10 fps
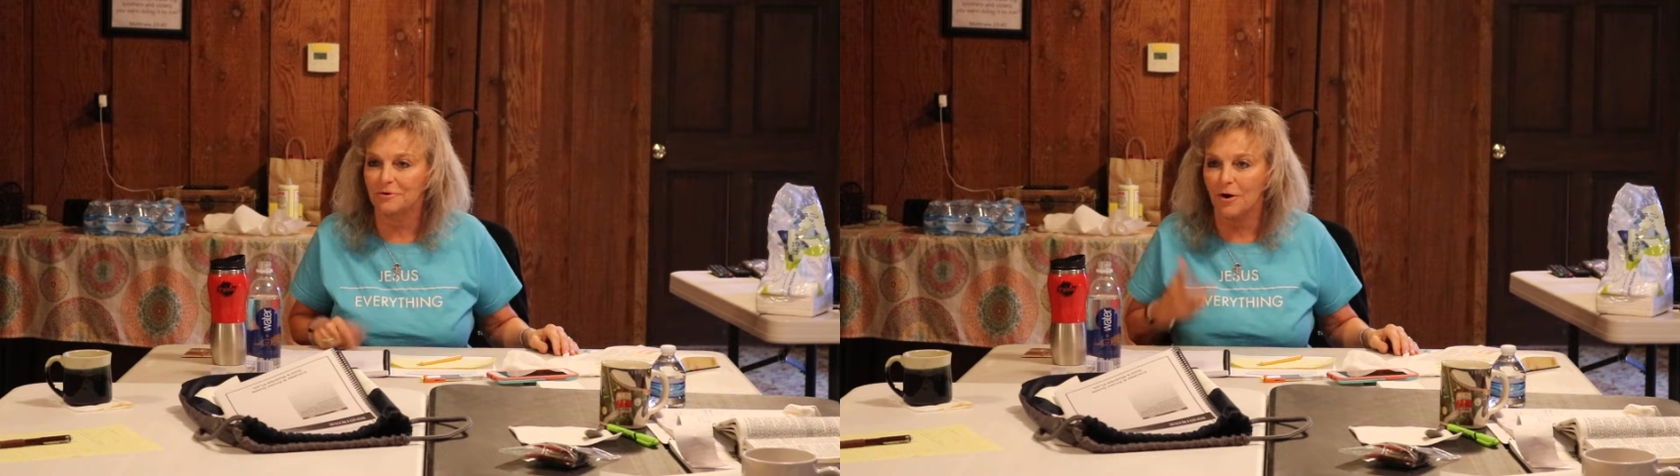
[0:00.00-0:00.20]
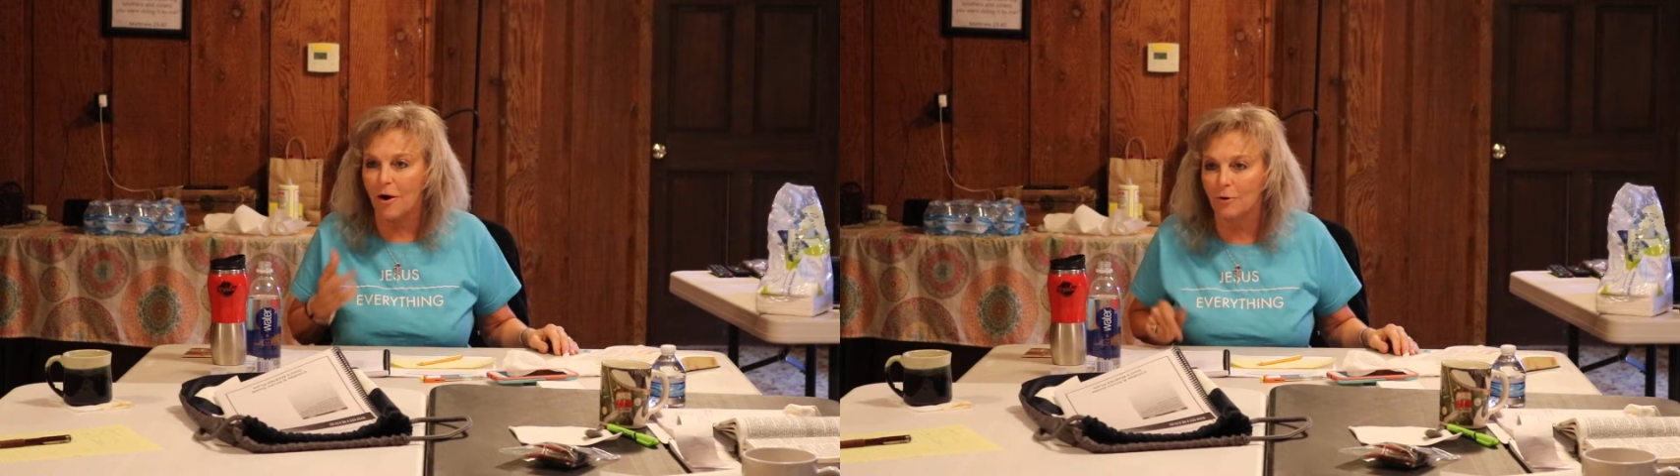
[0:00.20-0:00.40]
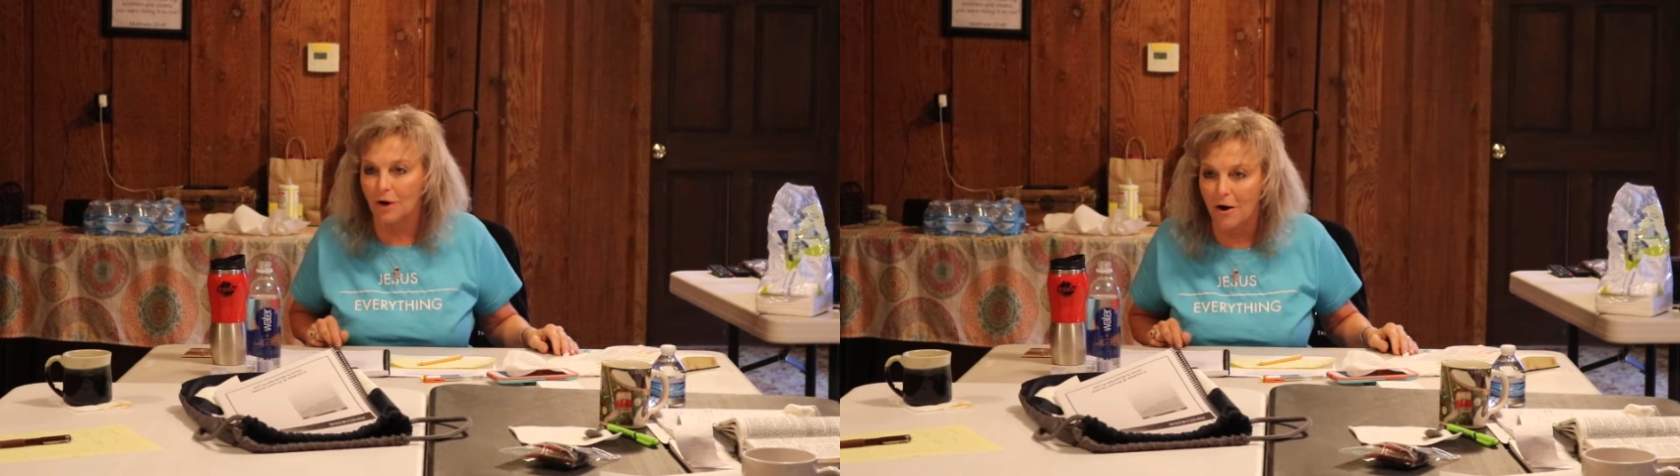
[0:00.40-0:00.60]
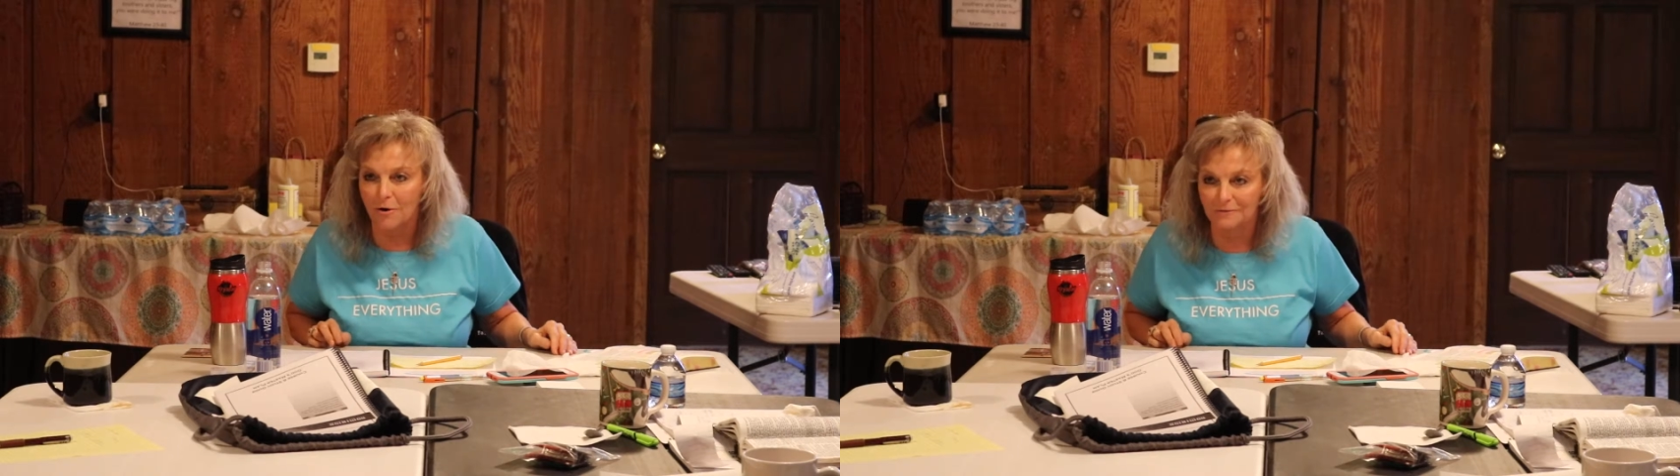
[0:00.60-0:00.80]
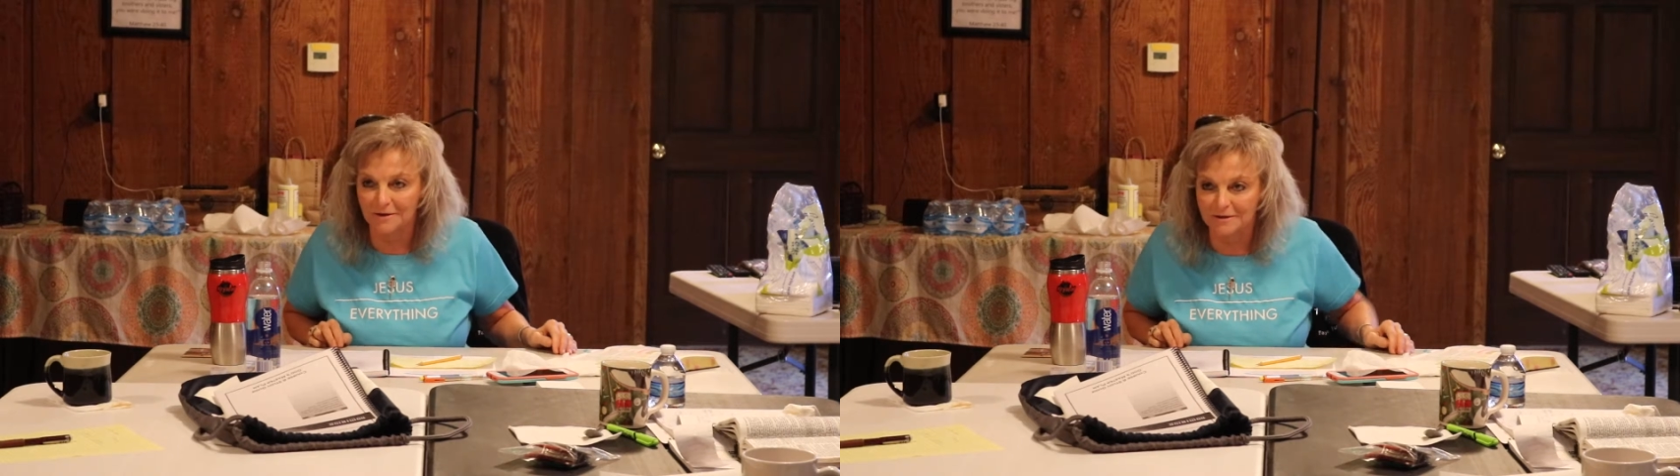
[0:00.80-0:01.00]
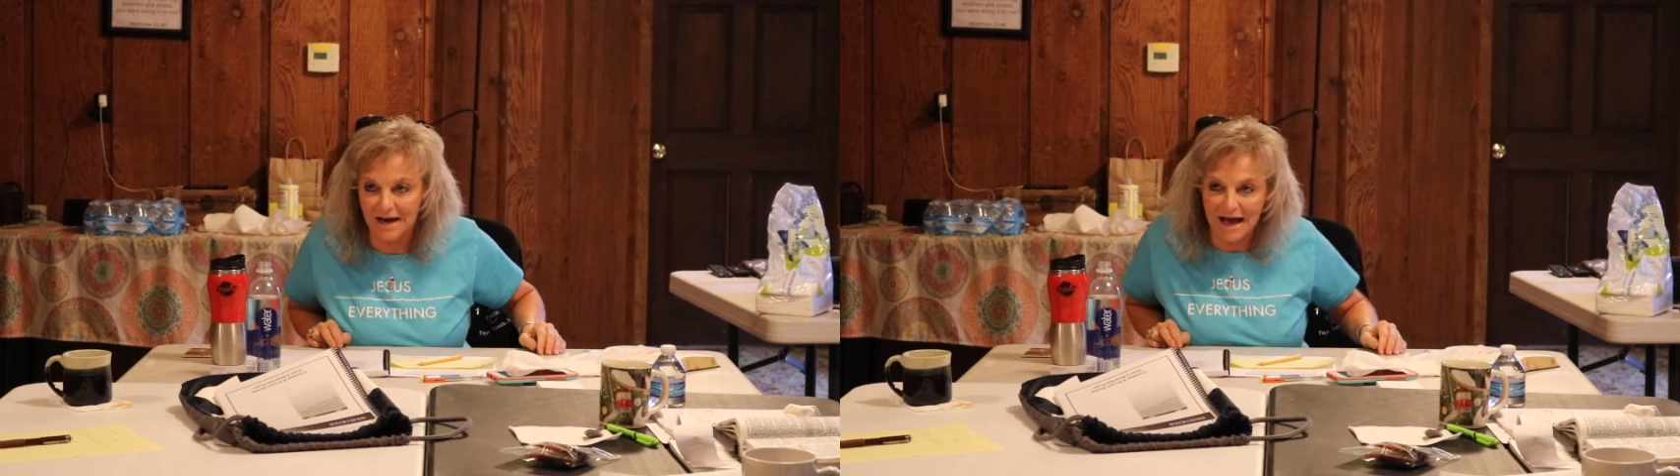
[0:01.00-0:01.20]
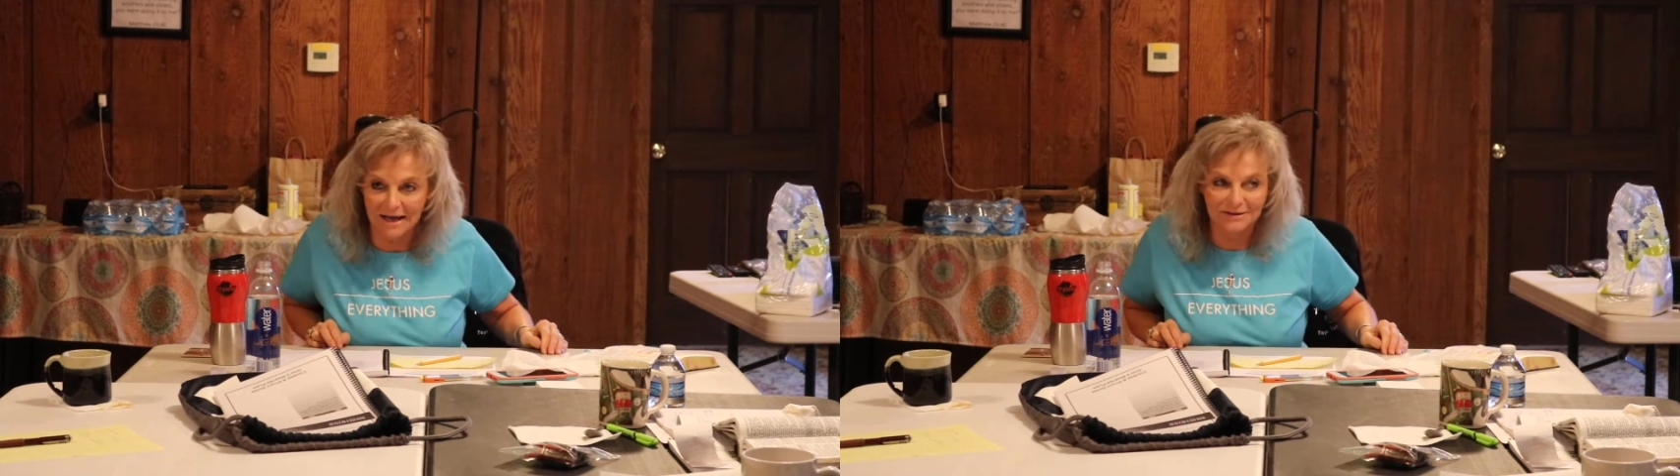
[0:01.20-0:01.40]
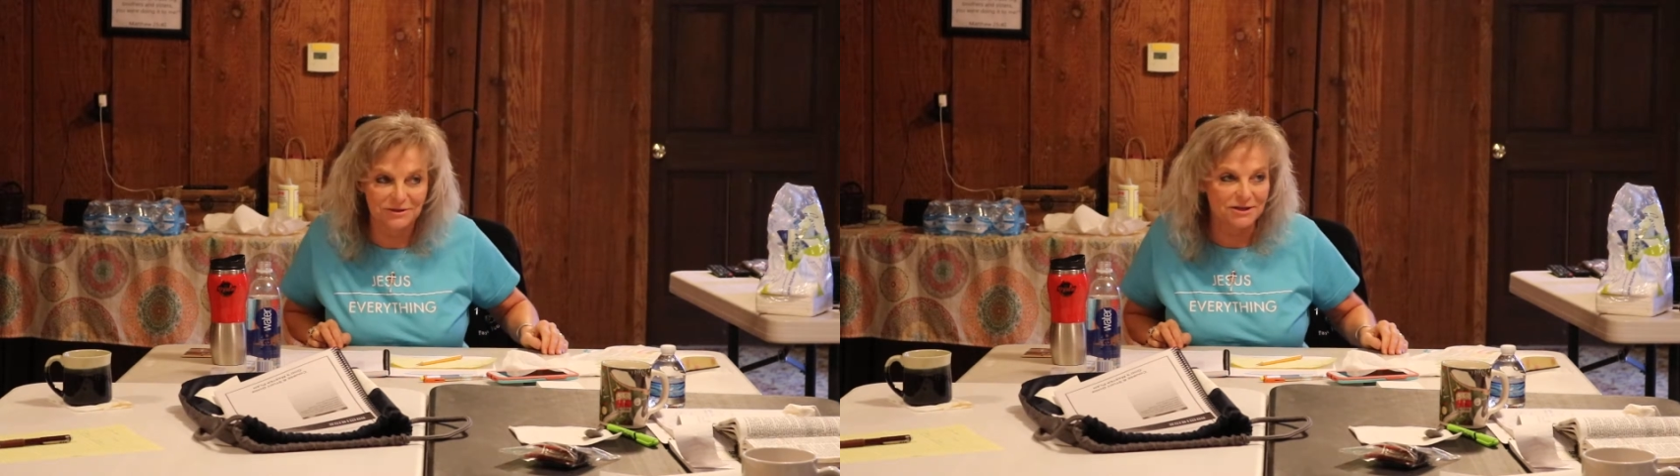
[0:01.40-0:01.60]
They're all coughing and
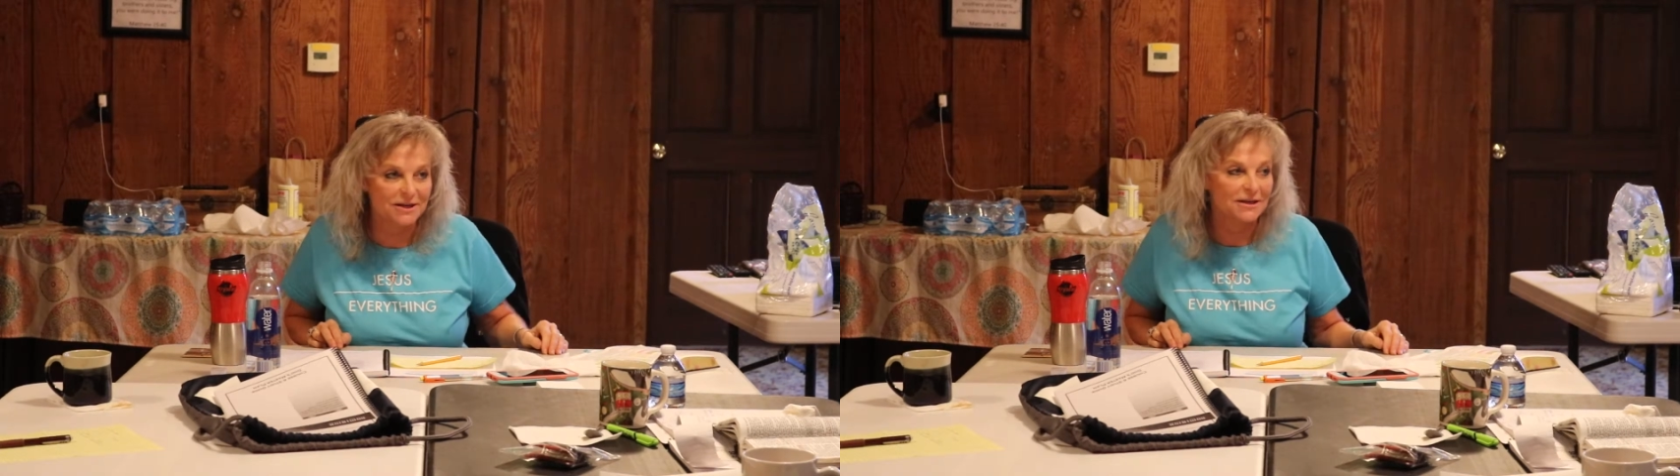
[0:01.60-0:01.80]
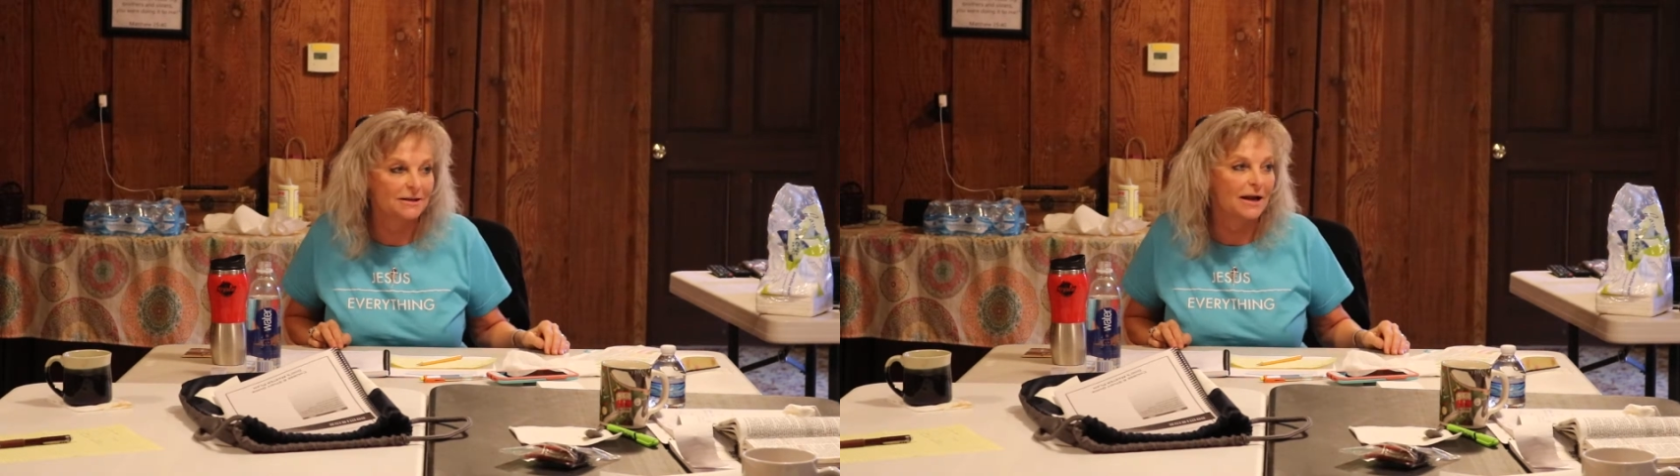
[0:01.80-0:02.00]
dying and sick,